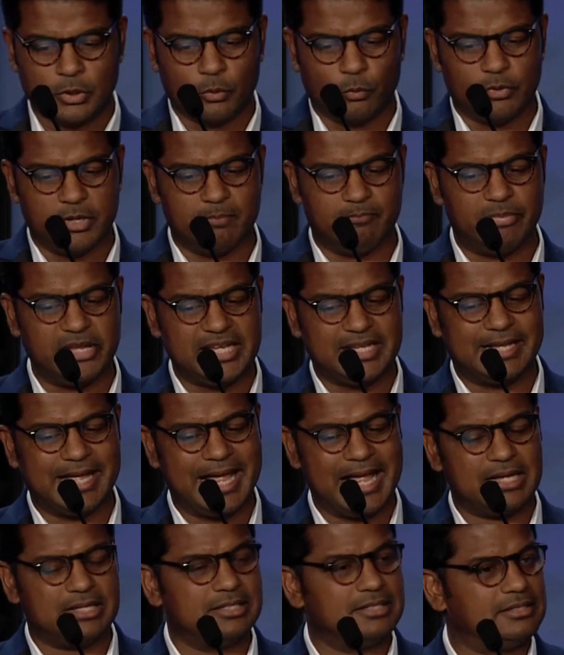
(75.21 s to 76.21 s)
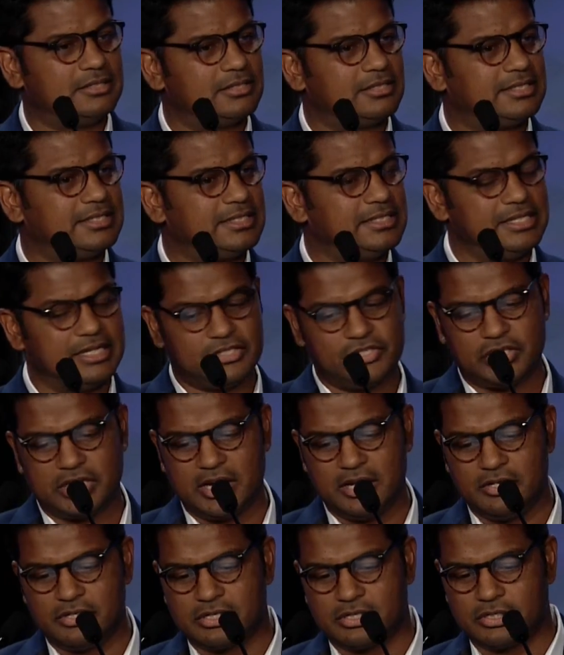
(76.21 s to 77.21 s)
we began to see a
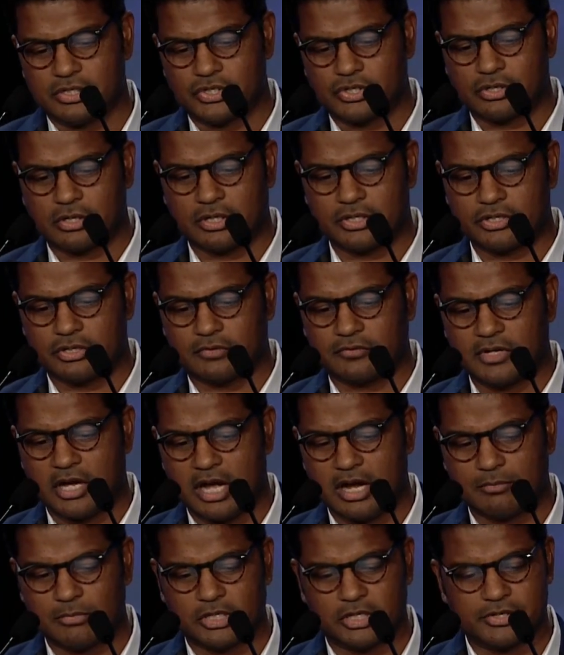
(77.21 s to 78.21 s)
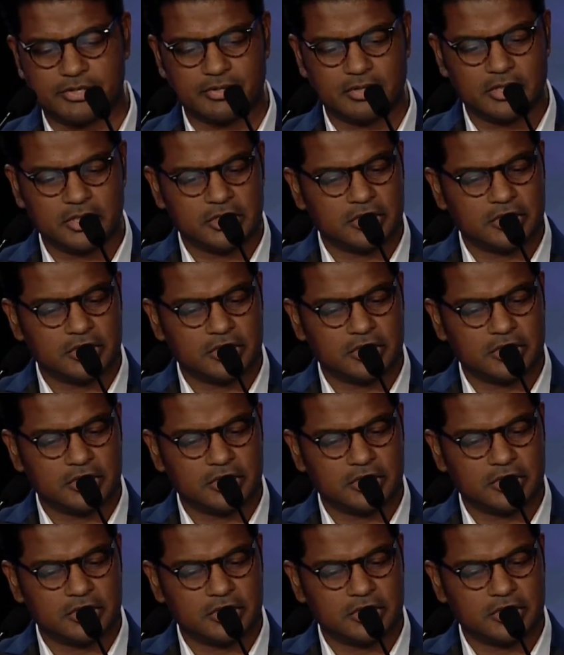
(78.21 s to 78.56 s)
change in the structure of commerce